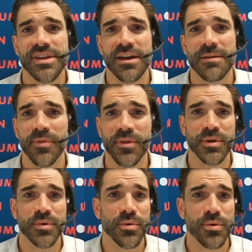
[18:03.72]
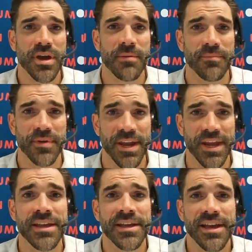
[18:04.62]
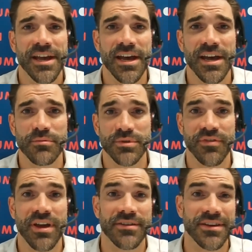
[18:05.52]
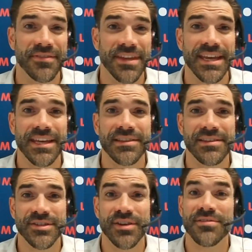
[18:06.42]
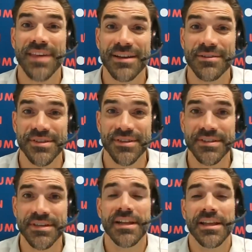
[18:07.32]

The core company was founded in the year 2000.